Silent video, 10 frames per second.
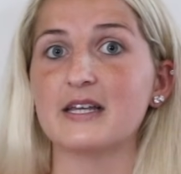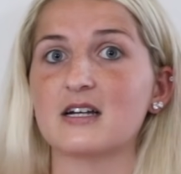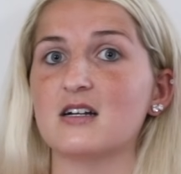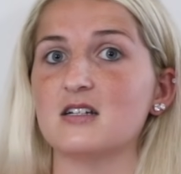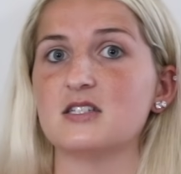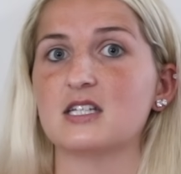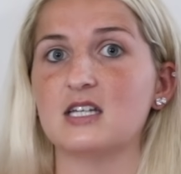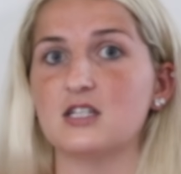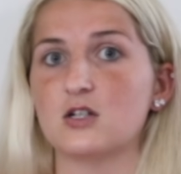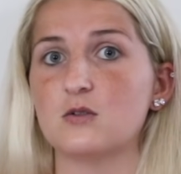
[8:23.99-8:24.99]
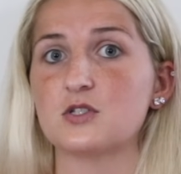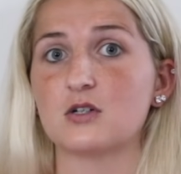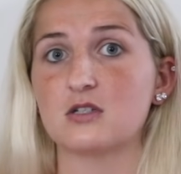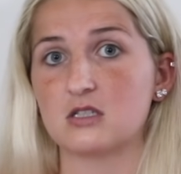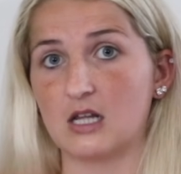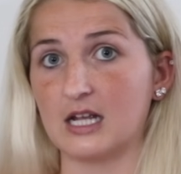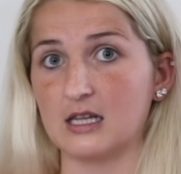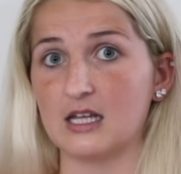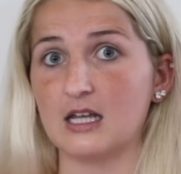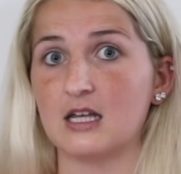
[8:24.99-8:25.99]
because ketones are
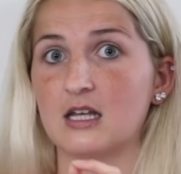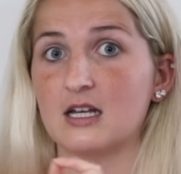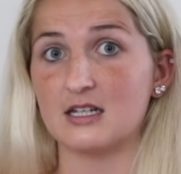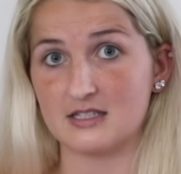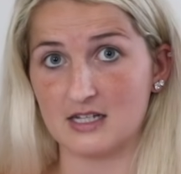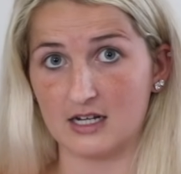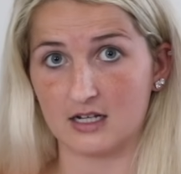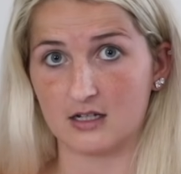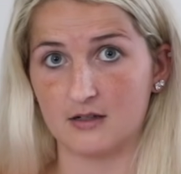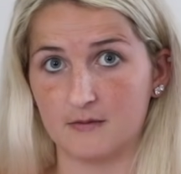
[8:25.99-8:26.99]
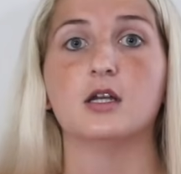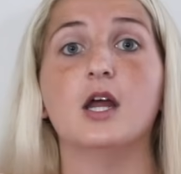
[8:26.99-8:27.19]
slightly acidic.